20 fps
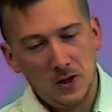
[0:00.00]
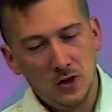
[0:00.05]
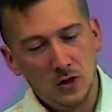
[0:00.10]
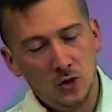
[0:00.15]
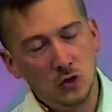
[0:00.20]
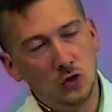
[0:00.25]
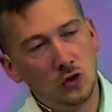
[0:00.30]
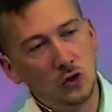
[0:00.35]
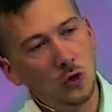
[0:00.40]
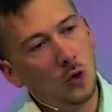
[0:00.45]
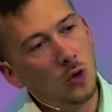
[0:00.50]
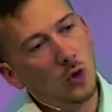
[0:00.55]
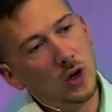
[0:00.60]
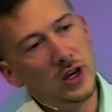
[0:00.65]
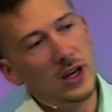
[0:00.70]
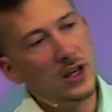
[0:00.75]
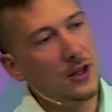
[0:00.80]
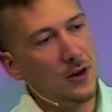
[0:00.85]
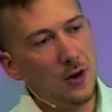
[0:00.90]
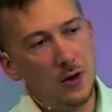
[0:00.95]

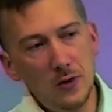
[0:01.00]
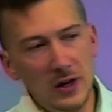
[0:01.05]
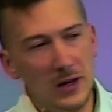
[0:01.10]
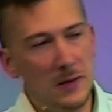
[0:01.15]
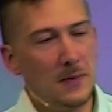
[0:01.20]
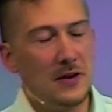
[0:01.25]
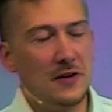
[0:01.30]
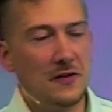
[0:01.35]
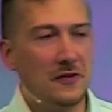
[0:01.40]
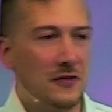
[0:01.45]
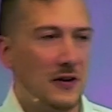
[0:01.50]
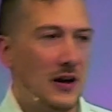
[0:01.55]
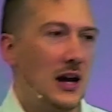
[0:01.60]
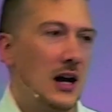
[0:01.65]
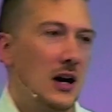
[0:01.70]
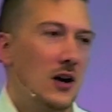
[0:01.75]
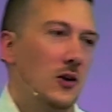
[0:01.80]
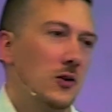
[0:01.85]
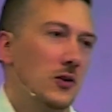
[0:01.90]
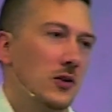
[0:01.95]
joy can only be
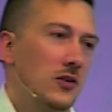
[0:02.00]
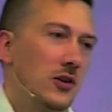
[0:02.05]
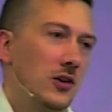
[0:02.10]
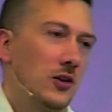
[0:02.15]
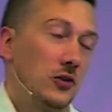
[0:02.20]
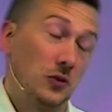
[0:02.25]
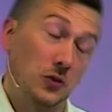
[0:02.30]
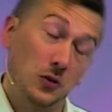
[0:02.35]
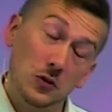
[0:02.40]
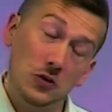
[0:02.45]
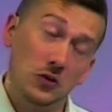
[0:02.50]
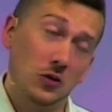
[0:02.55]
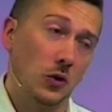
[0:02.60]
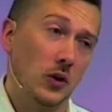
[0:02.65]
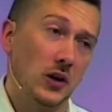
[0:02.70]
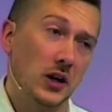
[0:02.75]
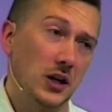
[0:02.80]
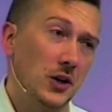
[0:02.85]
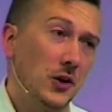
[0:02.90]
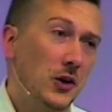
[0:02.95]
found, true
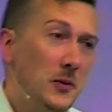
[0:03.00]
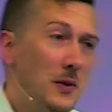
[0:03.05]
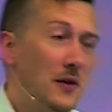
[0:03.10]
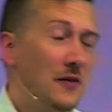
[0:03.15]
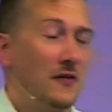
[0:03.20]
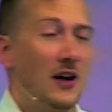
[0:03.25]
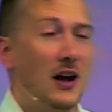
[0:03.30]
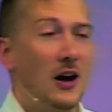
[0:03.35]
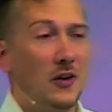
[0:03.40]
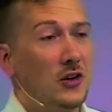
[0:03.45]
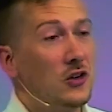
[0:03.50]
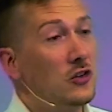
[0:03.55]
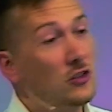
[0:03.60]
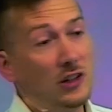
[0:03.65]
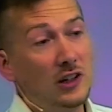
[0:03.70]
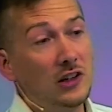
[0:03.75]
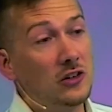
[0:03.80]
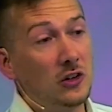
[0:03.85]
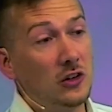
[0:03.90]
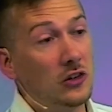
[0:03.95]
joy can only be found in
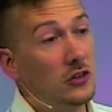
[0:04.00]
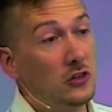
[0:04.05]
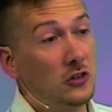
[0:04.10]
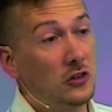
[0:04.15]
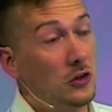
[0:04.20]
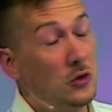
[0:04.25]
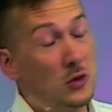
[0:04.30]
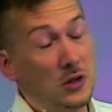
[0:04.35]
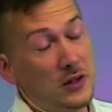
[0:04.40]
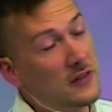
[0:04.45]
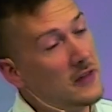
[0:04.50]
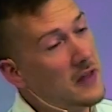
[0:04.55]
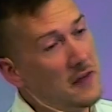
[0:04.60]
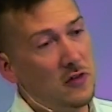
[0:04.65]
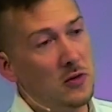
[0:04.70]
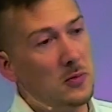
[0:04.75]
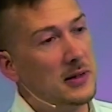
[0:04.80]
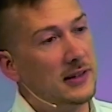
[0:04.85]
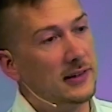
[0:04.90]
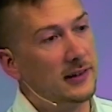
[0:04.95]
Jesus, who can
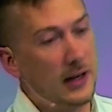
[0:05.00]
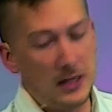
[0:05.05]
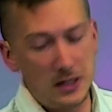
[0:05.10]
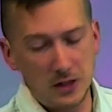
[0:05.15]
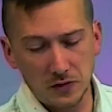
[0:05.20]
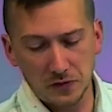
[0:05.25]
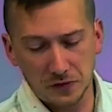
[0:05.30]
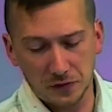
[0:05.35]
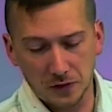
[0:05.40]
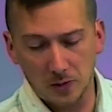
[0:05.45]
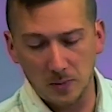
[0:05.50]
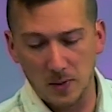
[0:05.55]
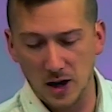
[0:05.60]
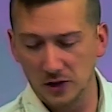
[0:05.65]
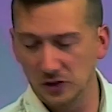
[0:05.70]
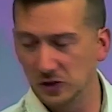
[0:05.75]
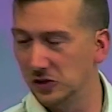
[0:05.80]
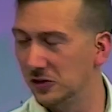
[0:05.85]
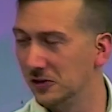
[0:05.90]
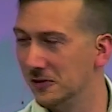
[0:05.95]
never be taken from
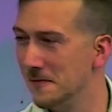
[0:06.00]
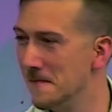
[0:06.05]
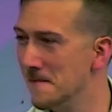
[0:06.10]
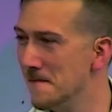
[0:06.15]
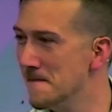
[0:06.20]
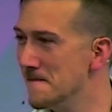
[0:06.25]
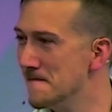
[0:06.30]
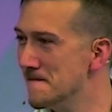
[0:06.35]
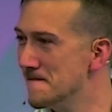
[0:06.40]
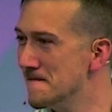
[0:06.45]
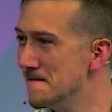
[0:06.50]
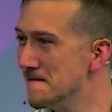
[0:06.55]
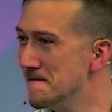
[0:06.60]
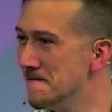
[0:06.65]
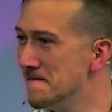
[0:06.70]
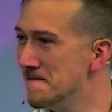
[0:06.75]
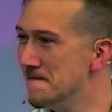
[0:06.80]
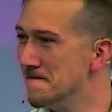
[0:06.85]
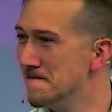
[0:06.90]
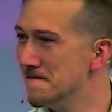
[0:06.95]
us.
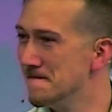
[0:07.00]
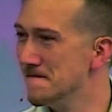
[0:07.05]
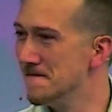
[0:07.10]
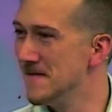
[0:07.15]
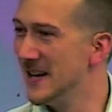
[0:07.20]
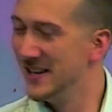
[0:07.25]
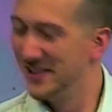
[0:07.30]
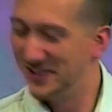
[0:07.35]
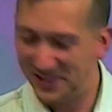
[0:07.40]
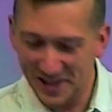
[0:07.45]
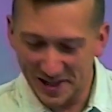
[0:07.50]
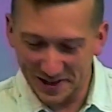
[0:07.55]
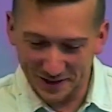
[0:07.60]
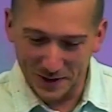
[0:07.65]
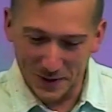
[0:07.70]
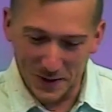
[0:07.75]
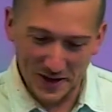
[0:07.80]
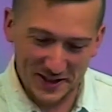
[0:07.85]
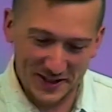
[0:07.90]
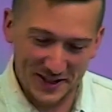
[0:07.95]
C.S.
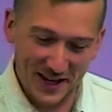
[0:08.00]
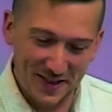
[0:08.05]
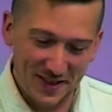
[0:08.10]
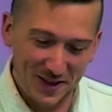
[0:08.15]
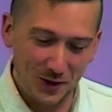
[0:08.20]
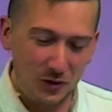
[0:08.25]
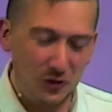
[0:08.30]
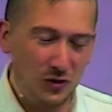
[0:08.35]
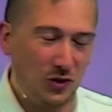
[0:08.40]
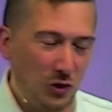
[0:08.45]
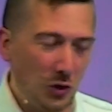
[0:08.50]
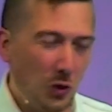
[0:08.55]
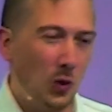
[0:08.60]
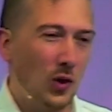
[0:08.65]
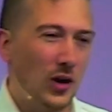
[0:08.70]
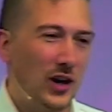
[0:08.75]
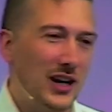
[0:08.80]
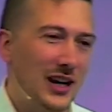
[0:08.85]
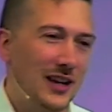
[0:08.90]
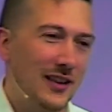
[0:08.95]
Lewis said that
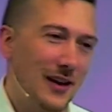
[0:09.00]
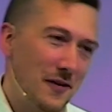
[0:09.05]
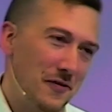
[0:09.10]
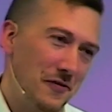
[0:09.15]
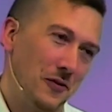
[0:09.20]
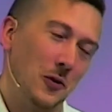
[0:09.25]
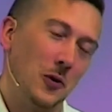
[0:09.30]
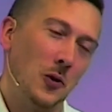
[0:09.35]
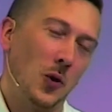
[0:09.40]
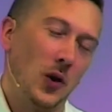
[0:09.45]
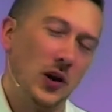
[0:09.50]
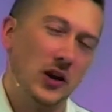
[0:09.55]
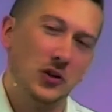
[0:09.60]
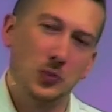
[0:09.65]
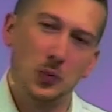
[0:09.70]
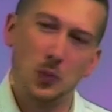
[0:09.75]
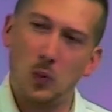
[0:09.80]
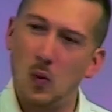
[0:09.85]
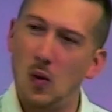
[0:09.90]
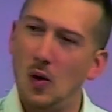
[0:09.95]
joy, therefore, is
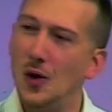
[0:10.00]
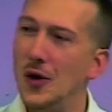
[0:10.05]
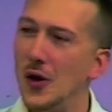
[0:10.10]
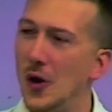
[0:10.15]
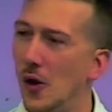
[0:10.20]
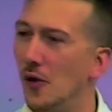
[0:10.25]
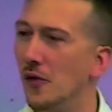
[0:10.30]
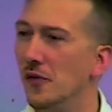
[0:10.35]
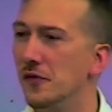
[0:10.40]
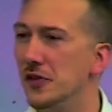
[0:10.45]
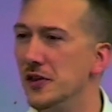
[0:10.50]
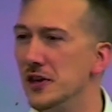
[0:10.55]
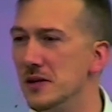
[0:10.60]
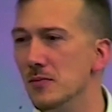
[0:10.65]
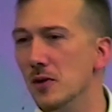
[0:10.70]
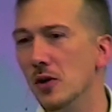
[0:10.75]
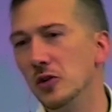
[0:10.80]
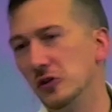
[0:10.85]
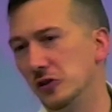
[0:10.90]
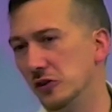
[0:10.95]
one of the
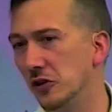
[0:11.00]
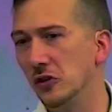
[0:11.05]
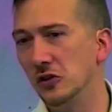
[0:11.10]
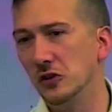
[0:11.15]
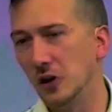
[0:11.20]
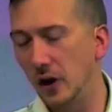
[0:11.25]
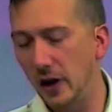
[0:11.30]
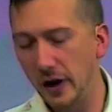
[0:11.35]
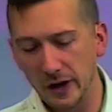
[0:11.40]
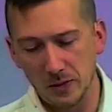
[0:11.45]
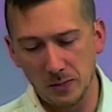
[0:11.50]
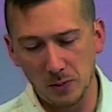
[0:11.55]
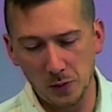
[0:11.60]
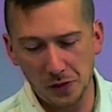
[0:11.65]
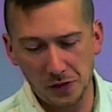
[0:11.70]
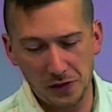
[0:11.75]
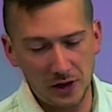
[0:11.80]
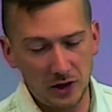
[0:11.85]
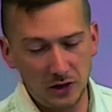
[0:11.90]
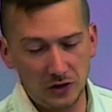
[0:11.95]
most desirable
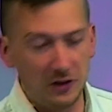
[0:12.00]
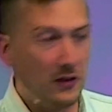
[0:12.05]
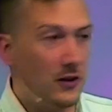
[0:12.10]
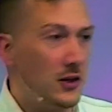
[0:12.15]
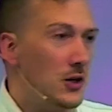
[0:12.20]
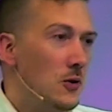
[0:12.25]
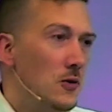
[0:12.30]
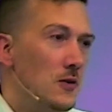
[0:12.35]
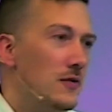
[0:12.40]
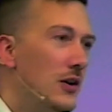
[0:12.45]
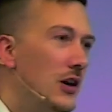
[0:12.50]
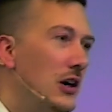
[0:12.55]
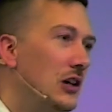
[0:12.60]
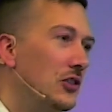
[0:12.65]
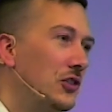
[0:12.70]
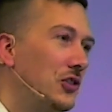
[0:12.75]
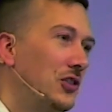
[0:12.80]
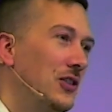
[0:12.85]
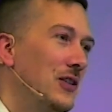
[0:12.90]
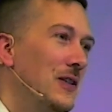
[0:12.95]
things in the
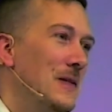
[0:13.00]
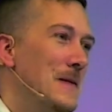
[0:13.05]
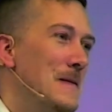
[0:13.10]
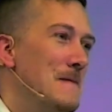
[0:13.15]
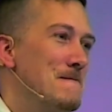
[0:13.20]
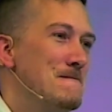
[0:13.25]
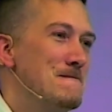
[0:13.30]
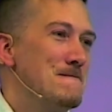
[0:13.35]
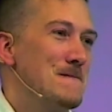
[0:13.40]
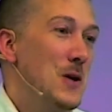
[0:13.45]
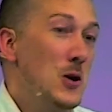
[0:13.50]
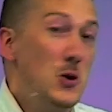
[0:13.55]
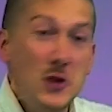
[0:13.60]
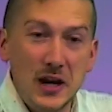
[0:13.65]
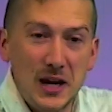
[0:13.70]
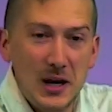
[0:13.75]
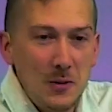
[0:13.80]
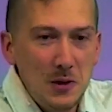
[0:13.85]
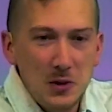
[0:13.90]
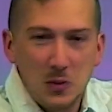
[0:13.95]
universe. Who
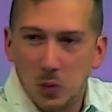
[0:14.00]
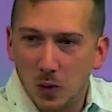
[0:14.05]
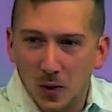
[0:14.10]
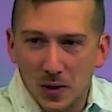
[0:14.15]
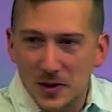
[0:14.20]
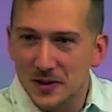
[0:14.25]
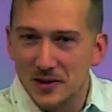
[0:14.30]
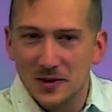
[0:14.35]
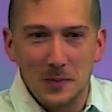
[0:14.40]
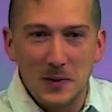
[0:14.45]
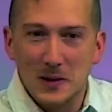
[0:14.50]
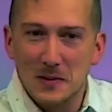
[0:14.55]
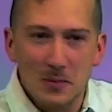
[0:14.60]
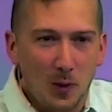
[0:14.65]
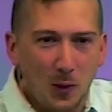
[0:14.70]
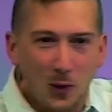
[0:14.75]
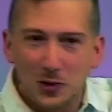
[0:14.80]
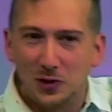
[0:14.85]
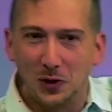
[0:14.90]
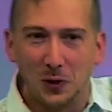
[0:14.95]
here would want to be
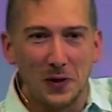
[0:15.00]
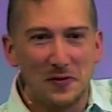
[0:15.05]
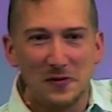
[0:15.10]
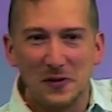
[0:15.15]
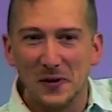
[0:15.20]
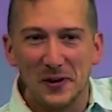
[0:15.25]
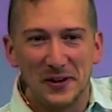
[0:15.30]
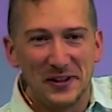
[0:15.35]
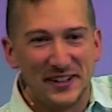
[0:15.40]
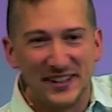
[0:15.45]
more joyful?